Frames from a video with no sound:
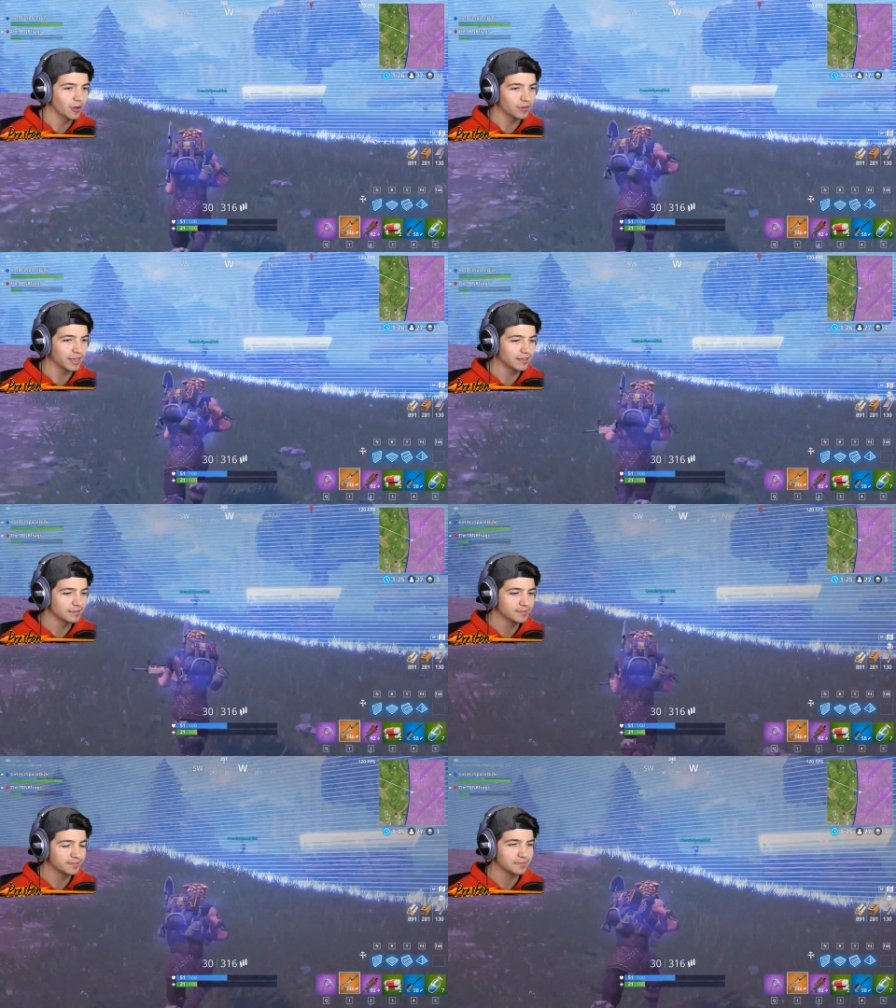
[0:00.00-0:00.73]
Okay.
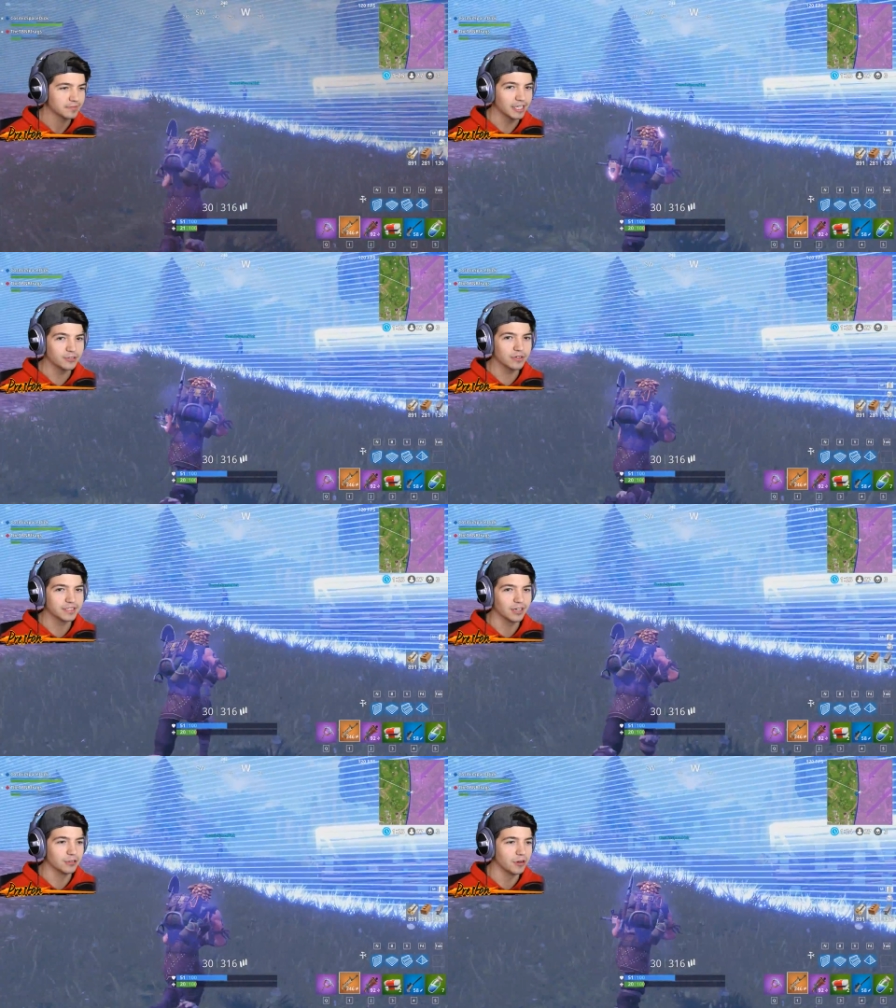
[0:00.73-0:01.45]
That's what I
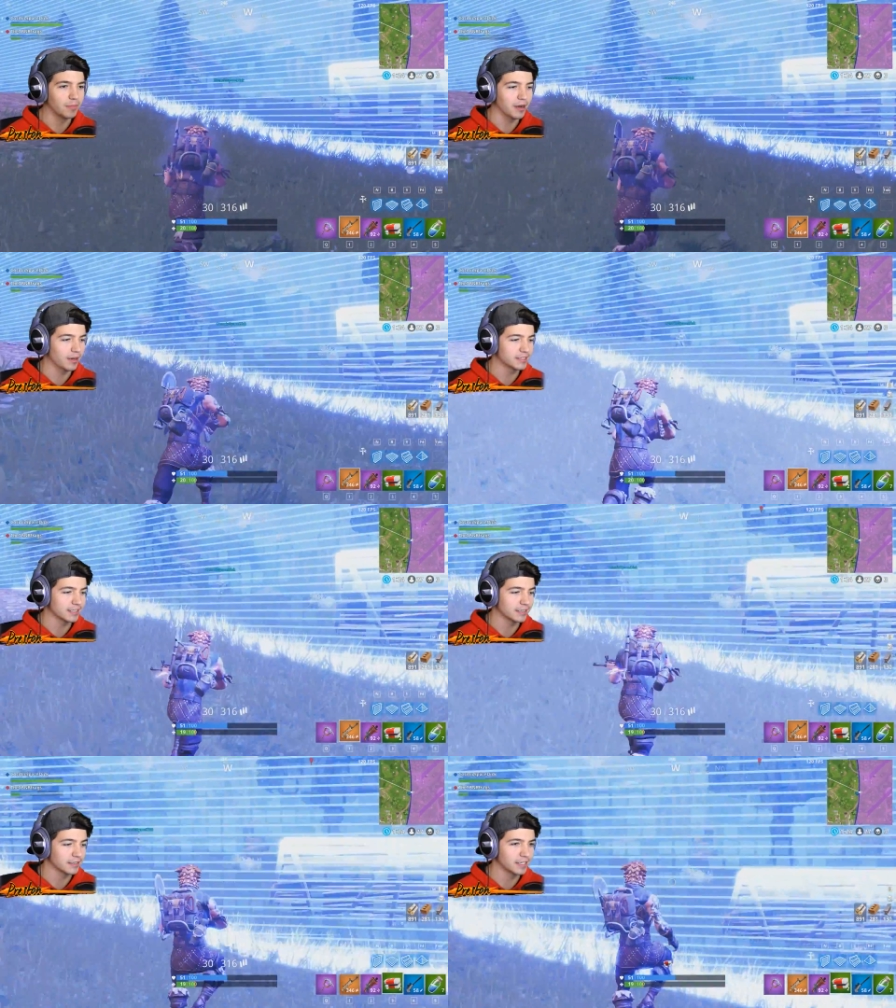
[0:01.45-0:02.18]
was telling you about, Bob. That's
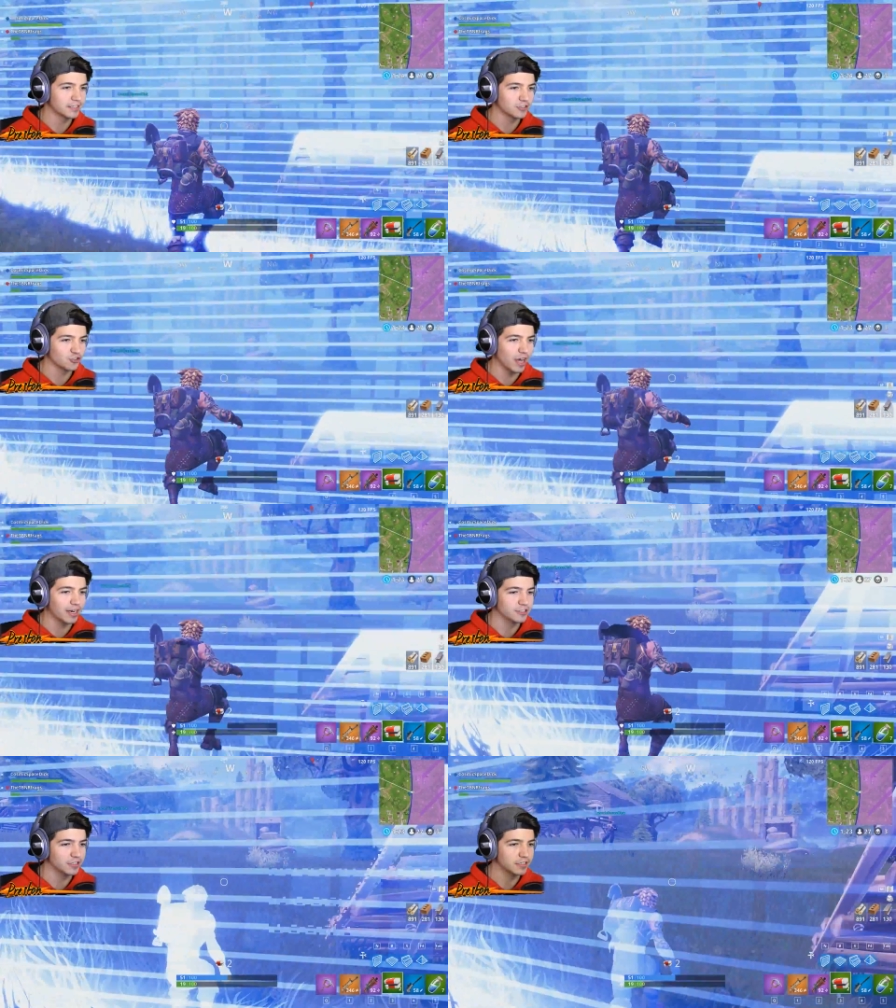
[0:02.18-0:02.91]
like the that's the
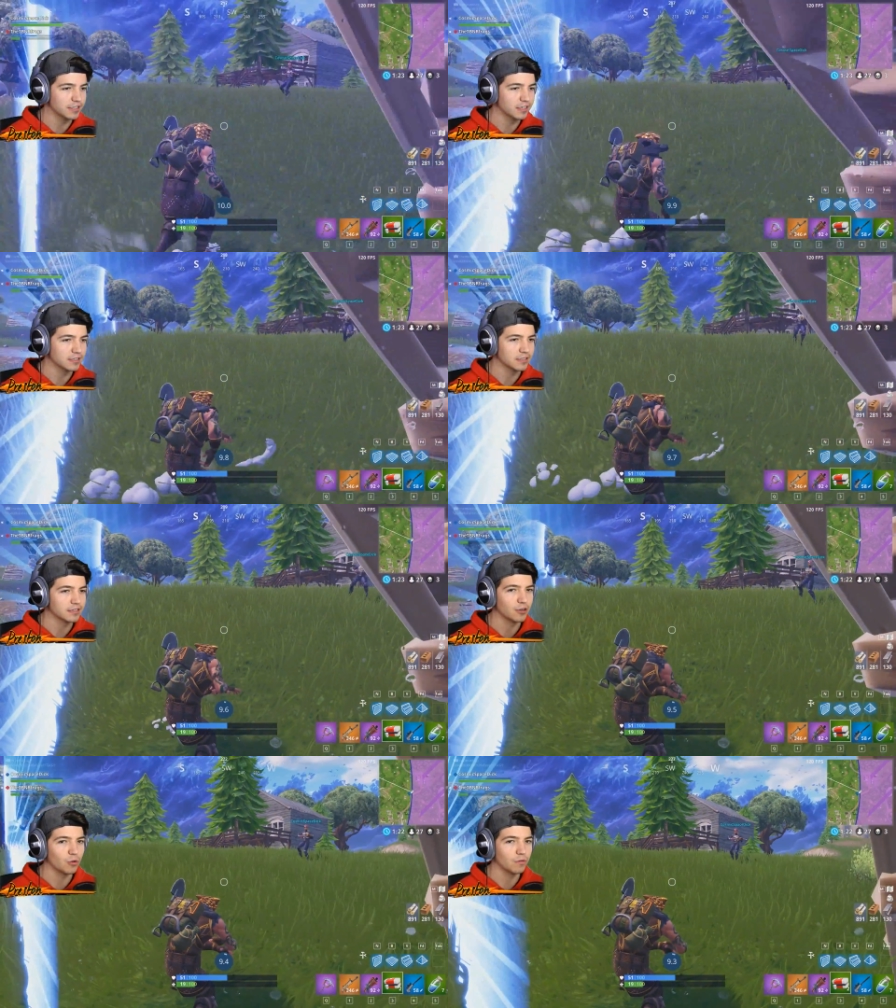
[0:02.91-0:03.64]
strategy these days.
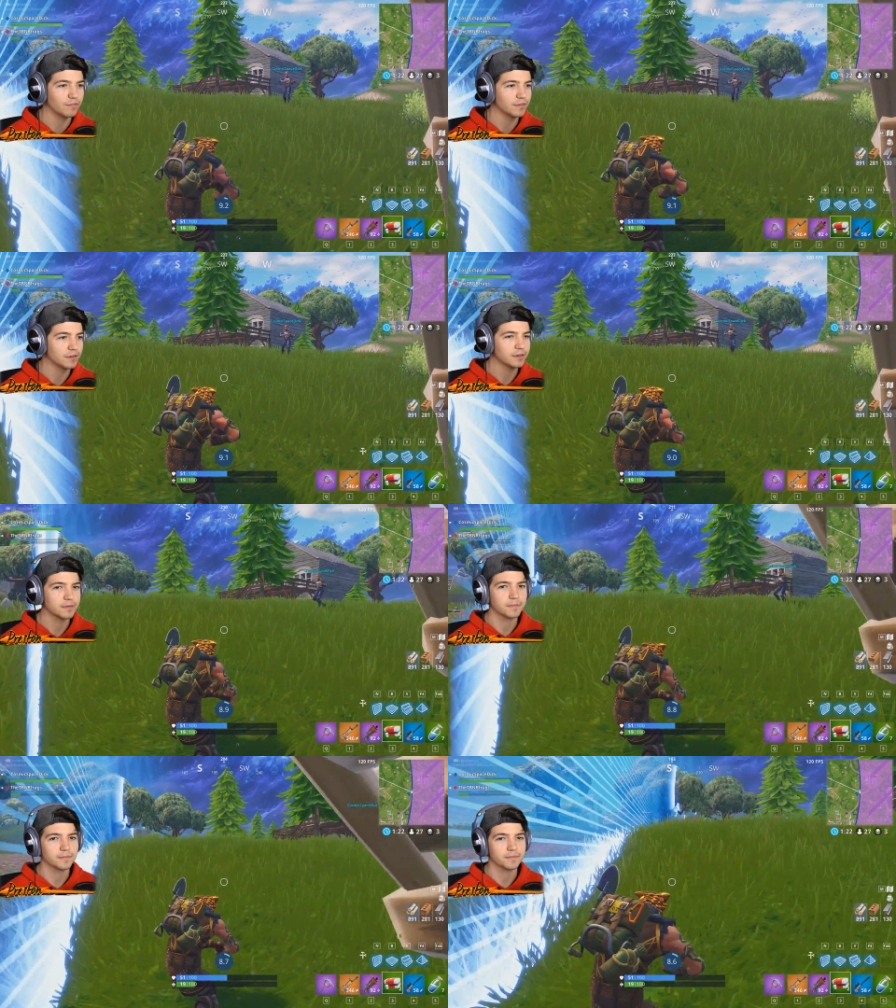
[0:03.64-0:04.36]
Oh yeah, I know how
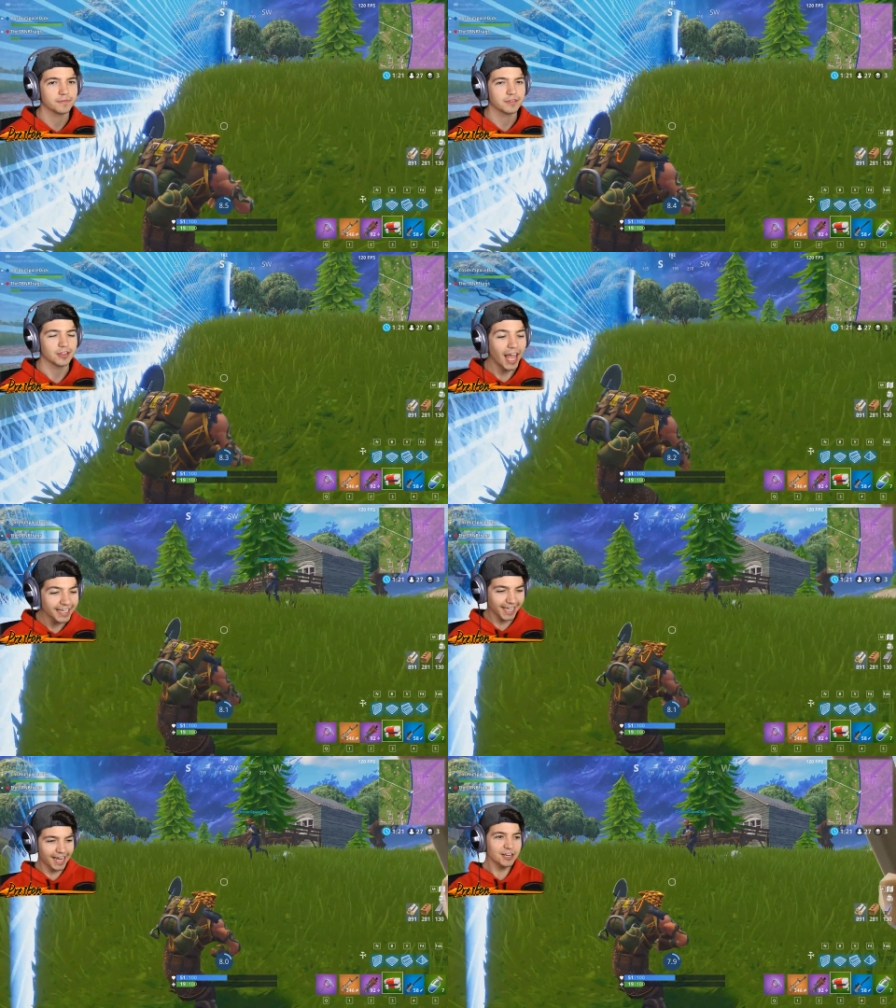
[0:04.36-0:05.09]
to, I know how to do that.
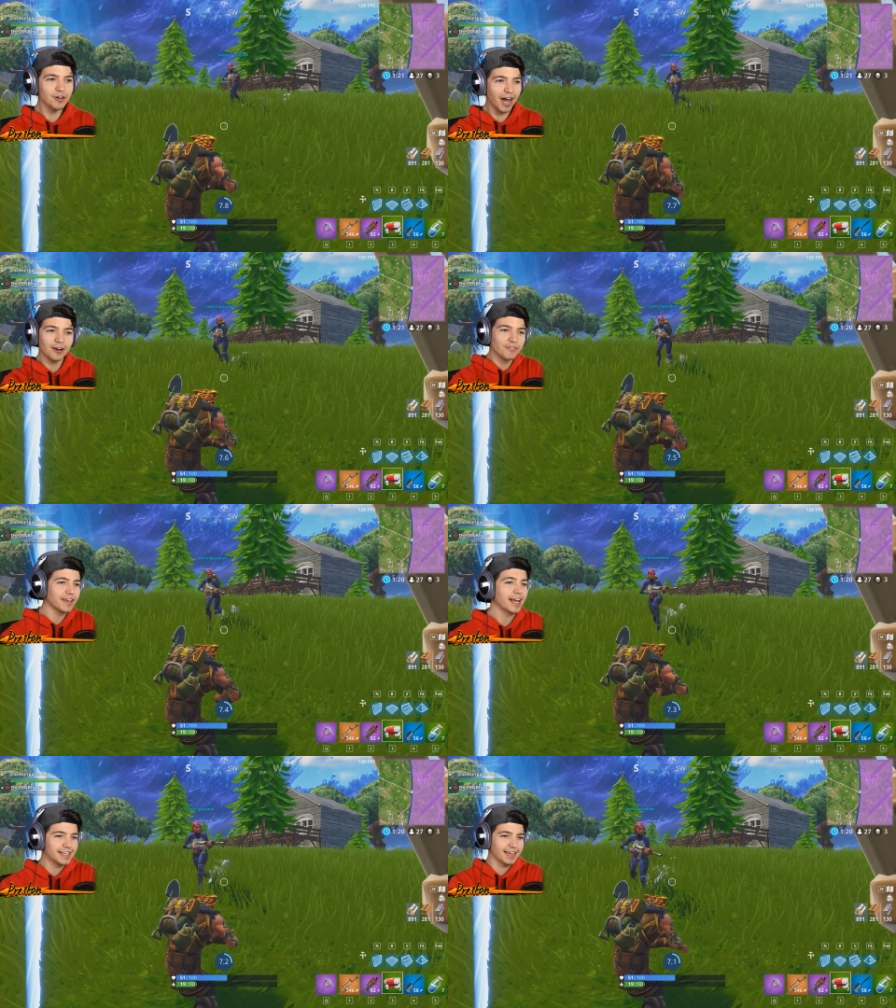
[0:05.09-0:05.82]
Yeah, can you? I don't
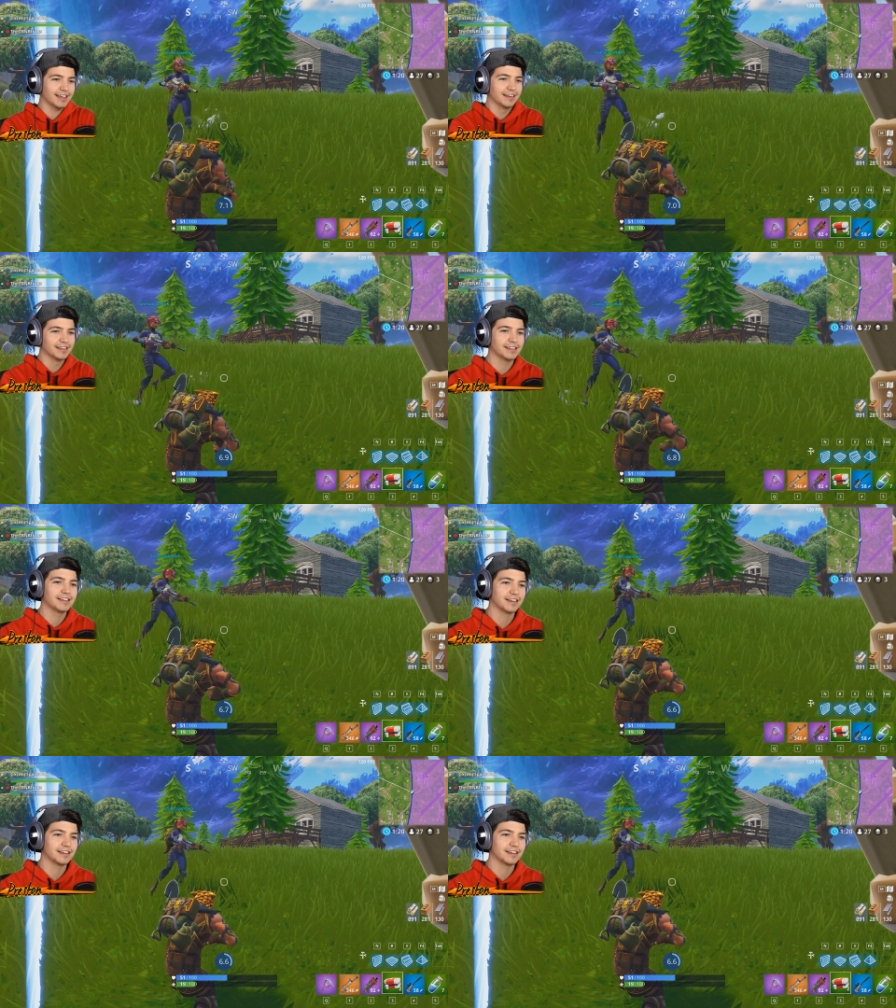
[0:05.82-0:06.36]
think I can. Yeah.